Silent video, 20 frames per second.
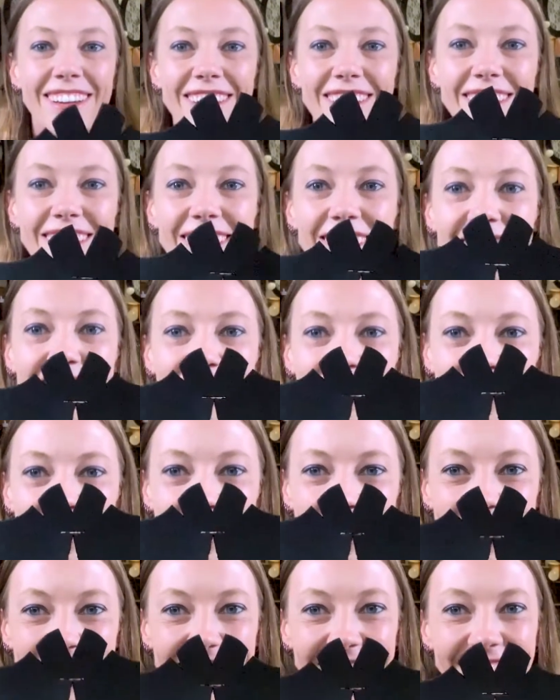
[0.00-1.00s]

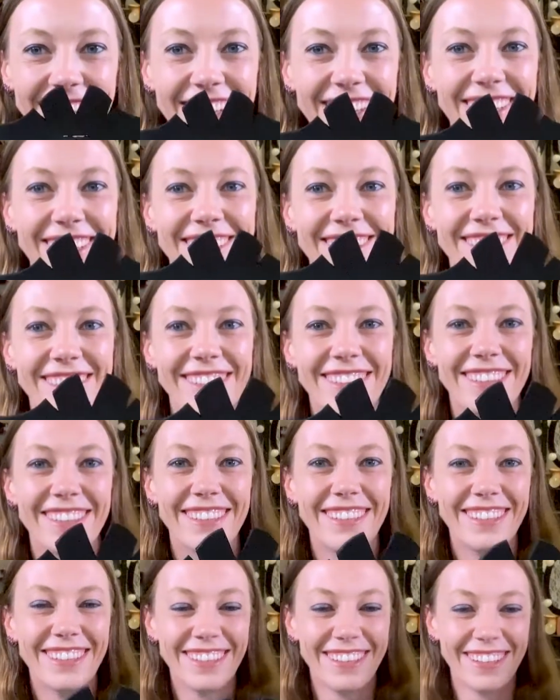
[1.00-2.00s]

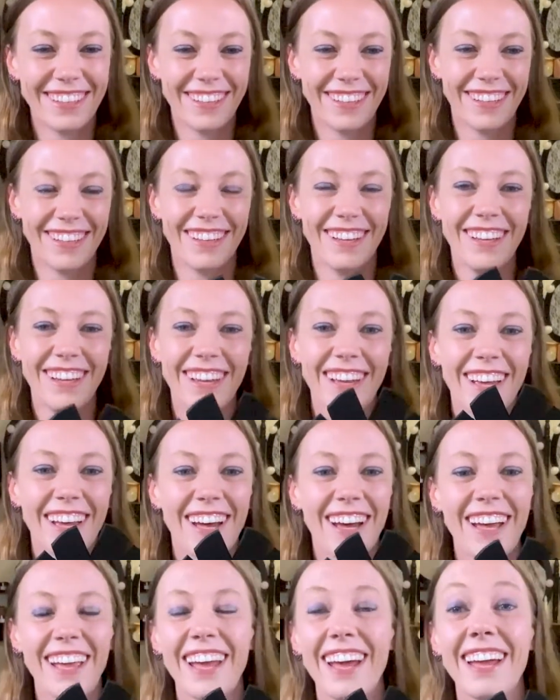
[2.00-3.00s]
Nice.
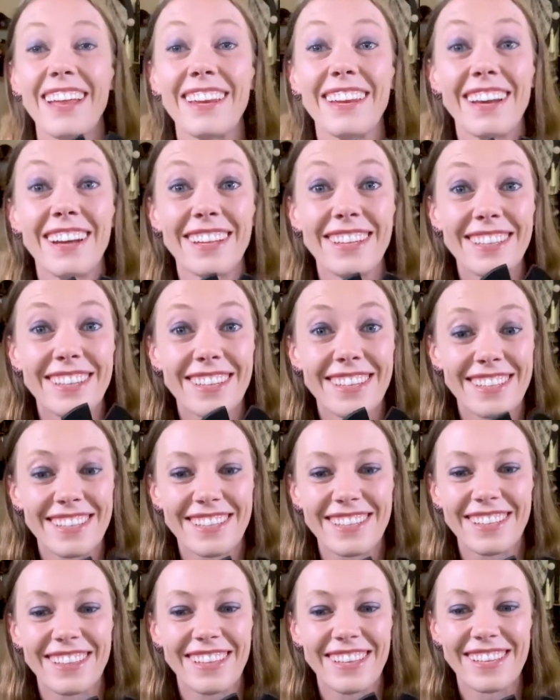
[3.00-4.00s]
I had not
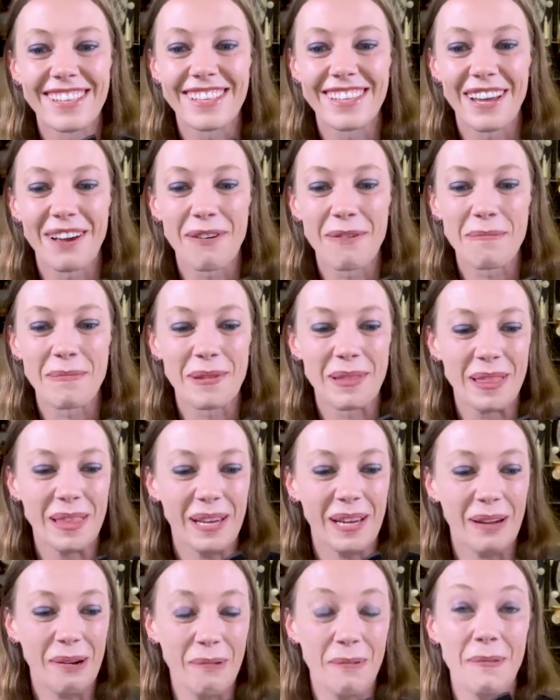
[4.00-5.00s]
tested this out, but
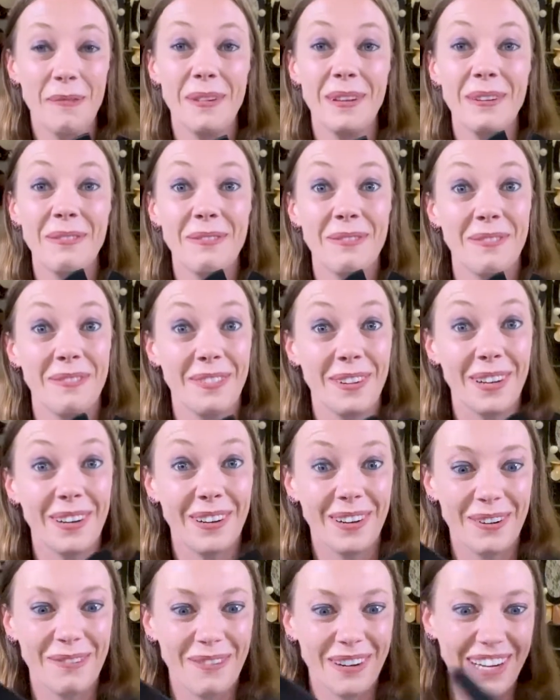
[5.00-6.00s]
that went
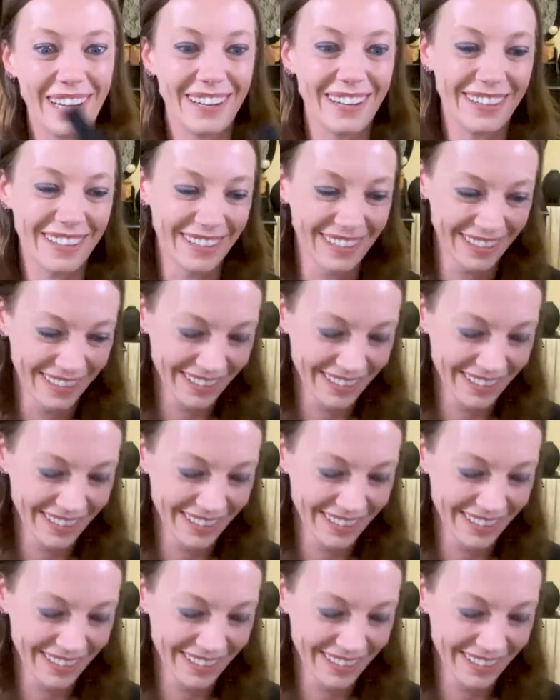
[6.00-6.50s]
very well.